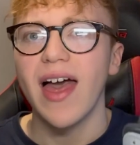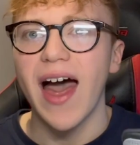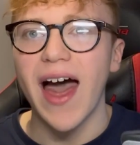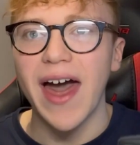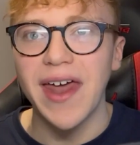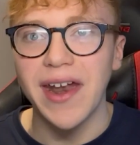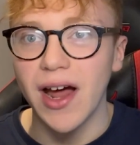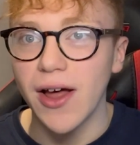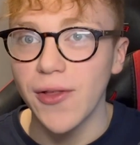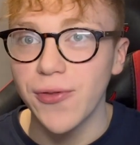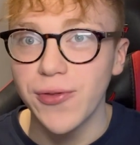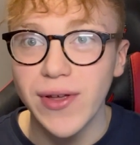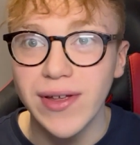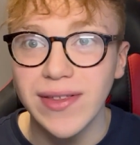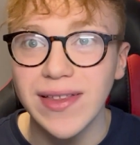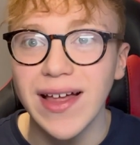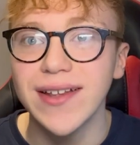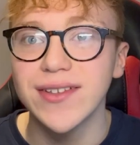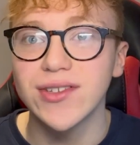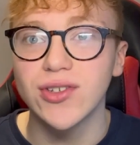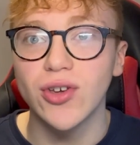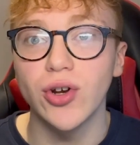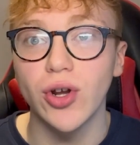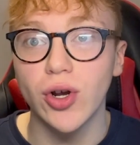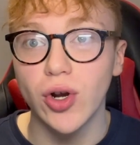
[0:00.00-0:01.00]
And I think
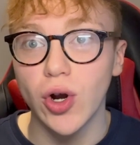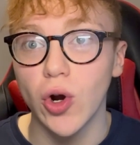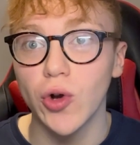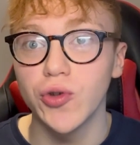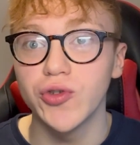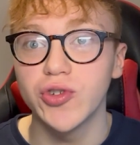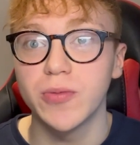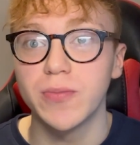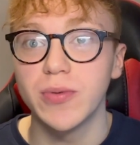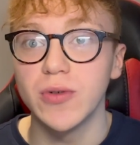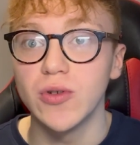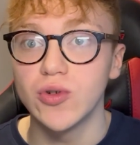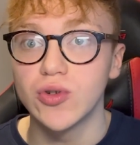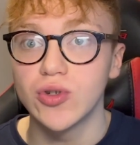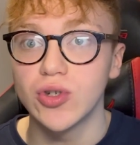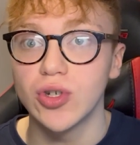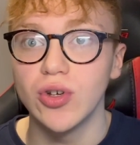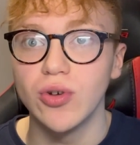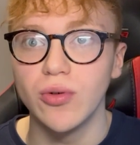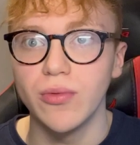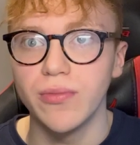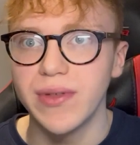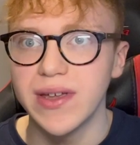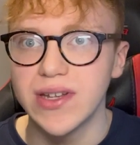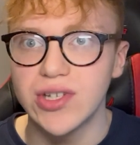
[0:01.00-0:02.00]
that's going to contribute
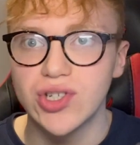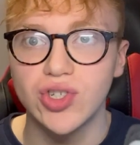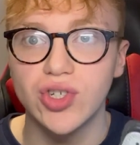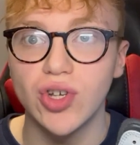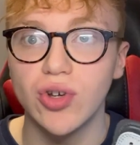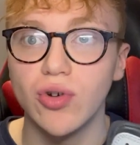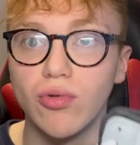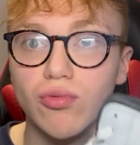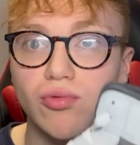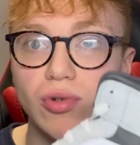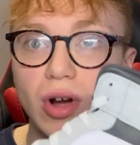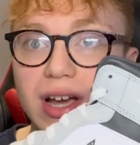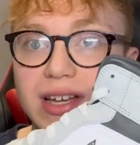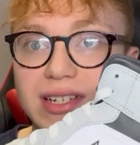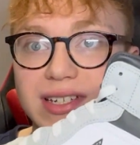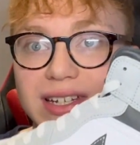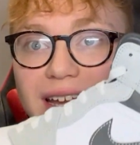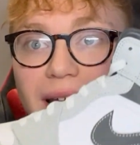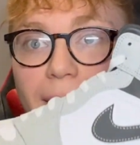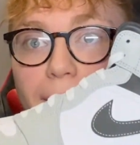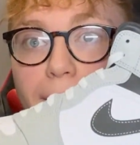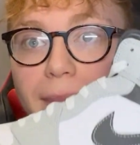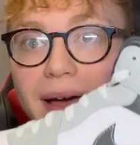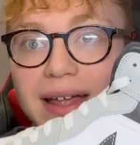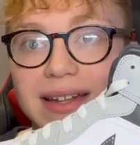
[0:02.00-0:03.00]
to this shoe rising
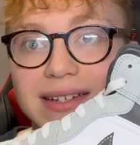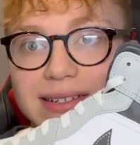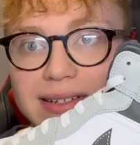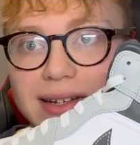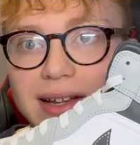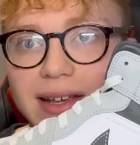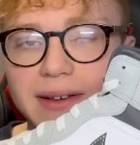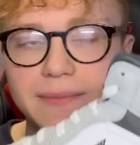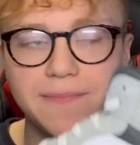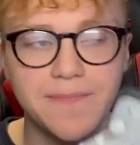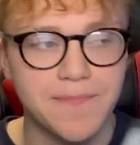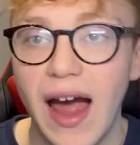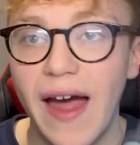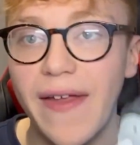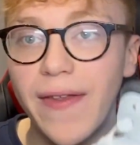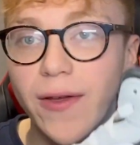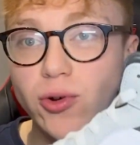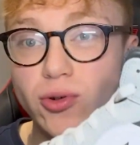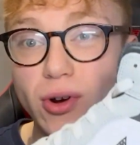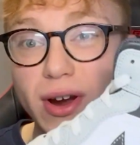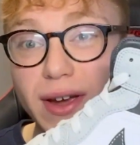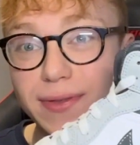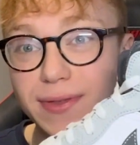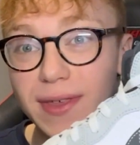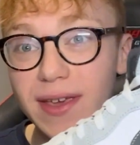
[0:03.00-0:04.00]
immensely. And the
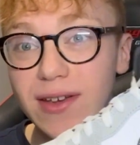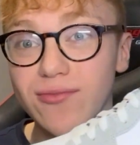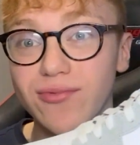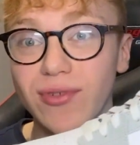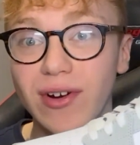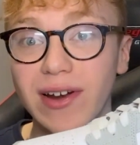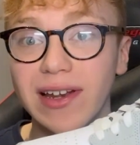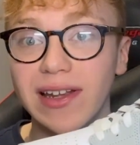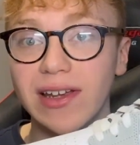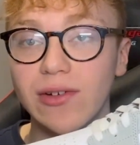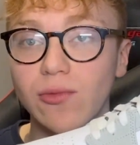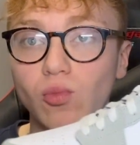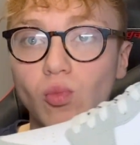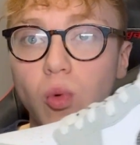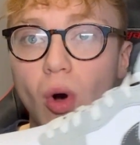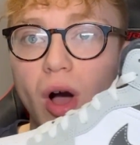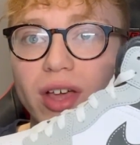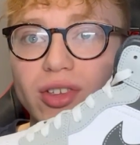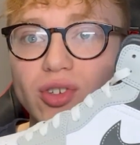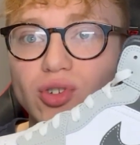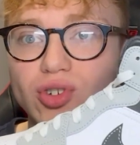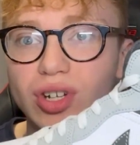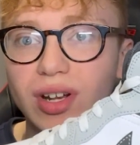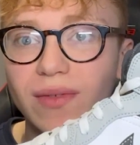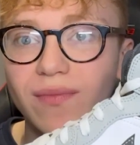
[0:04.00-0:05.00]
great thing, really, why
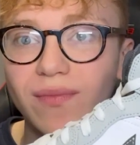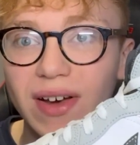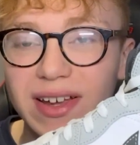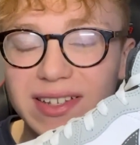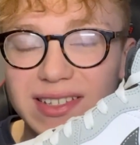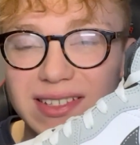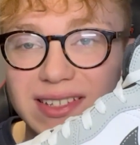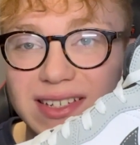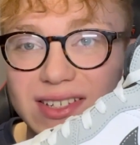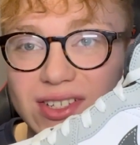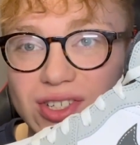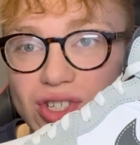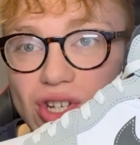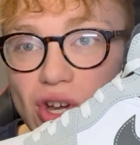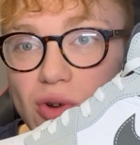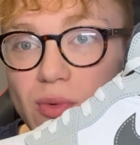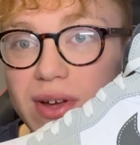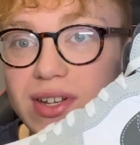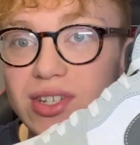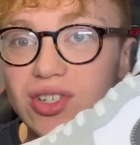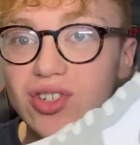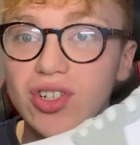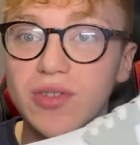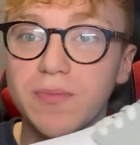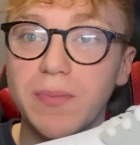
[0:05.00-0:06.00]
you should invest in this shoe
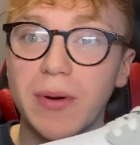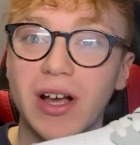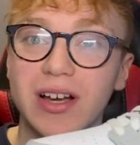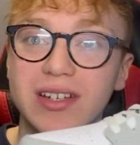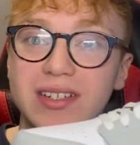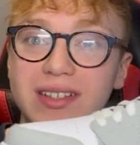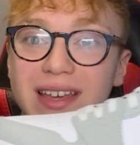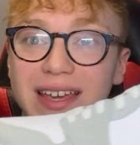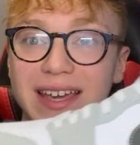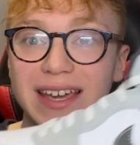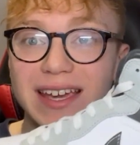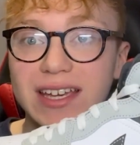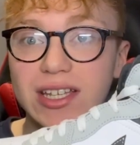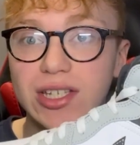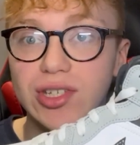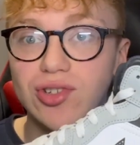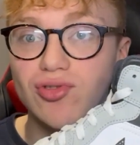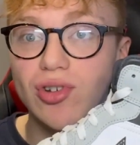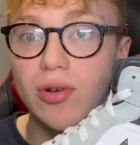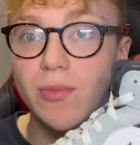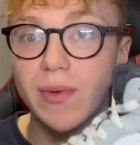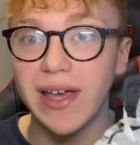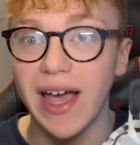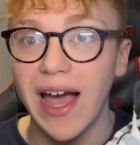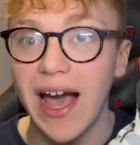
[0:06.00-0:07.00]
is just because of the
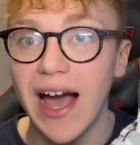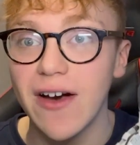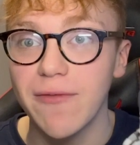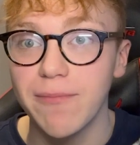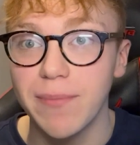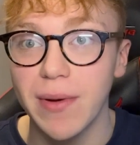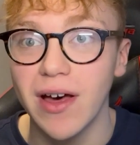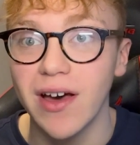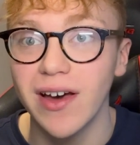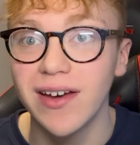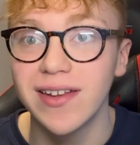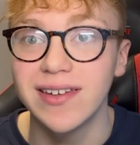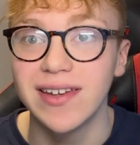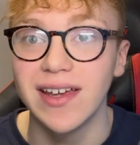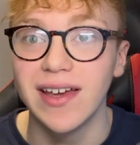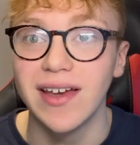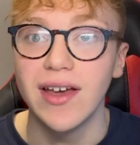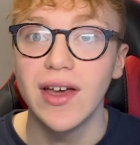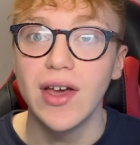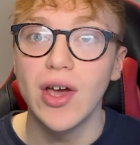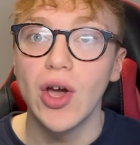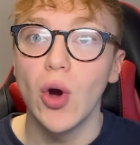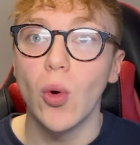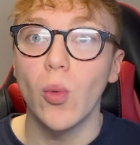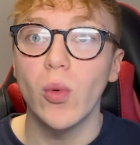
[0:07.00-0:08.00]
history we have behind it.
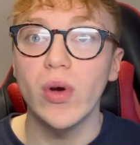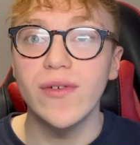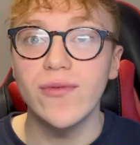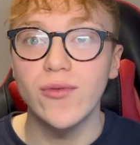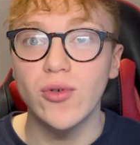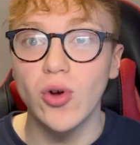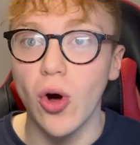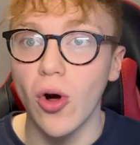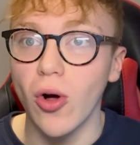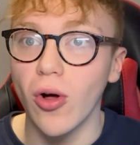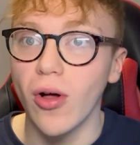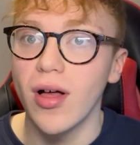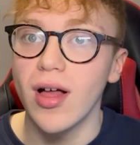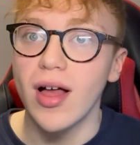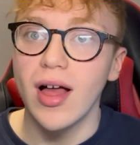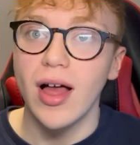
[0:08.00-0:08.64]
We've got